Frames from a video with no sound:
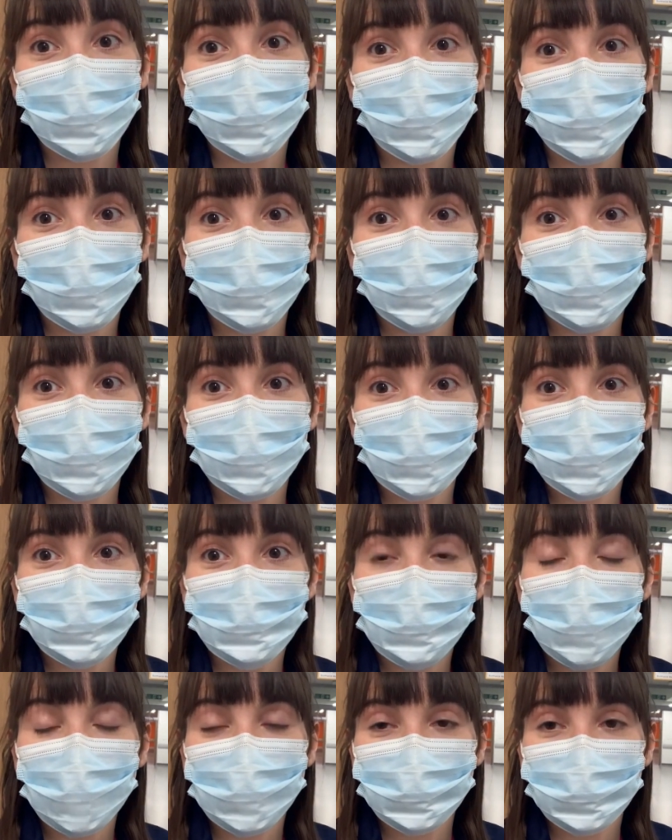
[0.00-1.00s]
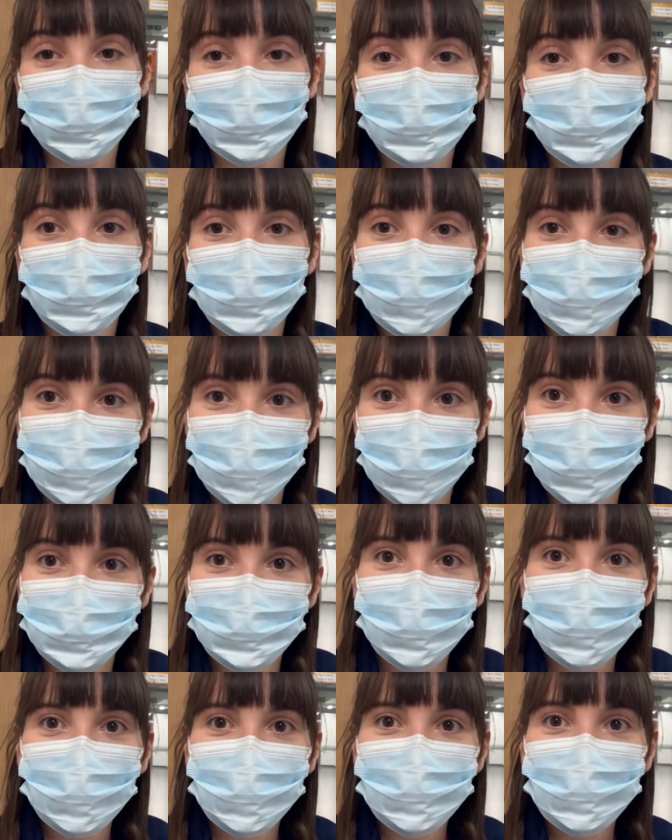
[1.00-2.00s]
on medical
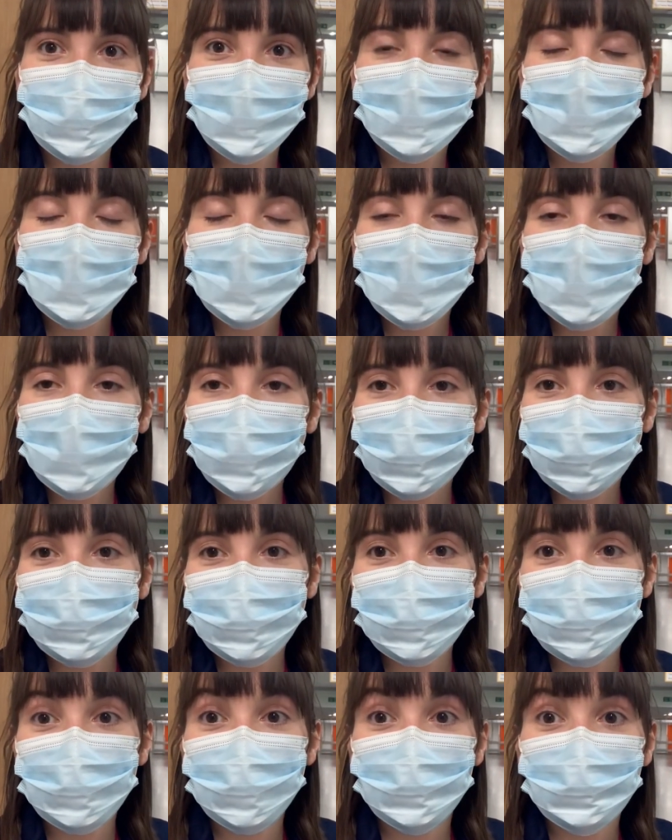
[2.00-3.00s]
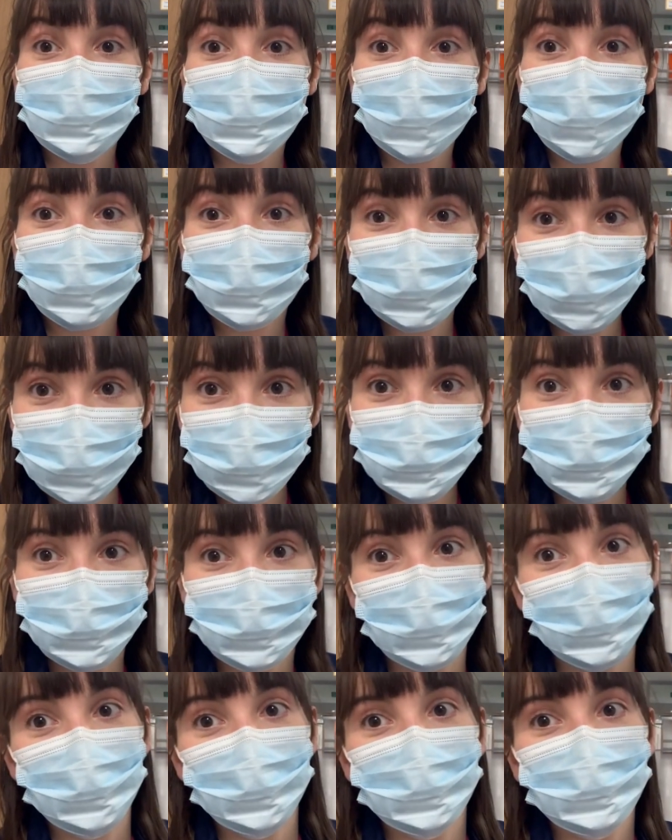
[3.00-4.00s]
paediatrics, which is to do a wheeze
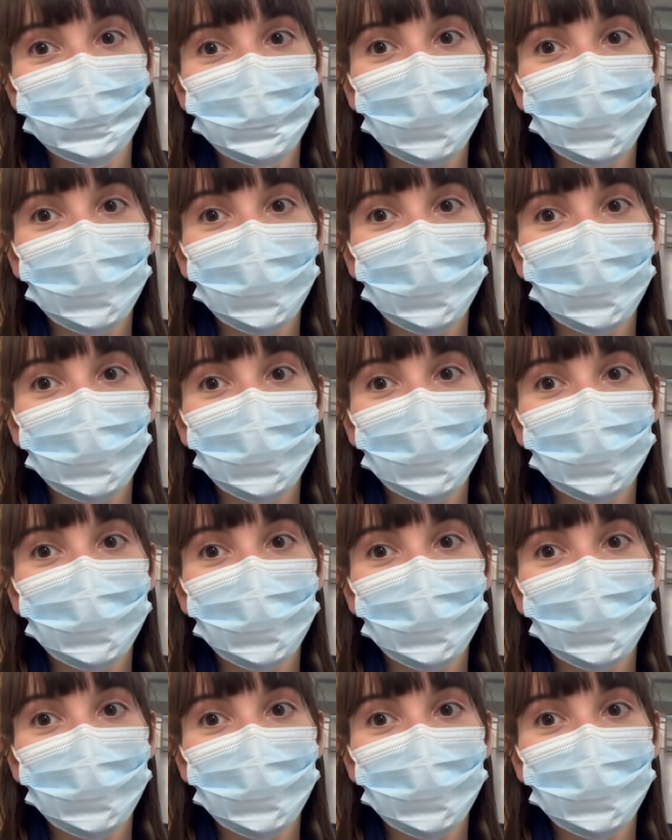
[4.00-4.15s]
review.